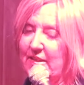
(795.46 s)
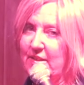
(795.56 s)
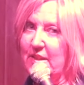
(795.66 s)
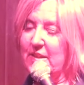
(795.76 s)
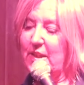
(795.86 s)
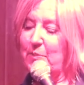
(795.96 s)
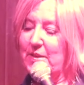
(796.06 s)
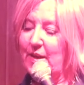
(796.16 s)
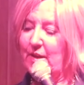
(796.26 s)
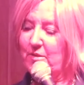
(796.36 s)
think like 16
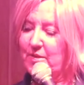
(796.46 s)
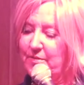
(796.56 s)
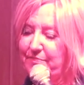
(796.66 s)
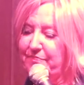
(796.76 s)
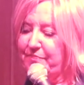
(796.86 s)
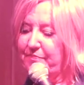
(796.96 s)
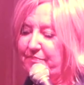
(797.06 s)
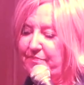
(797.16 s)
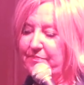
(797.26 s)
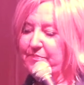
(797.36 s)
potatoes.
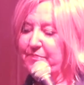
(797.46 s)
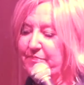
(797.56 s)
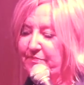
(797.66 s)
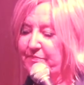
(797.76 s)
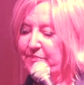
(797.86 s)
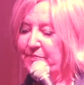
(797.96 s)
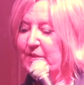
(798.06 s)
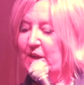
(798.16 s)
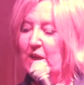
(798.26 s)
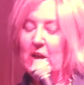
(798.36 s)

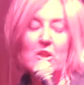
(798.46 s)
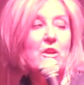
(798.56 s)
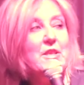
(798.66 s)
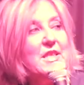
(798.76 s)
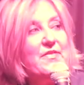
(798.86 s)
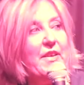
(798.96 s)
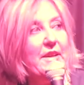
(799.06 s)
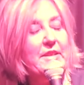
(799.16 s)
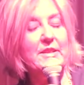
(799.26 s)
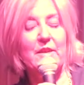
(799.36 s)
Look at
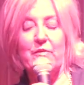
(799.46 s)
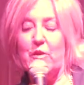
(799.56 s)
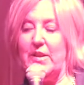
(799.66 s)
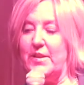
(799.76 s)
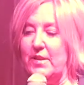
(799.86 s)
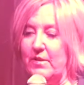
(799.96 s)
Sven, he's got 42. I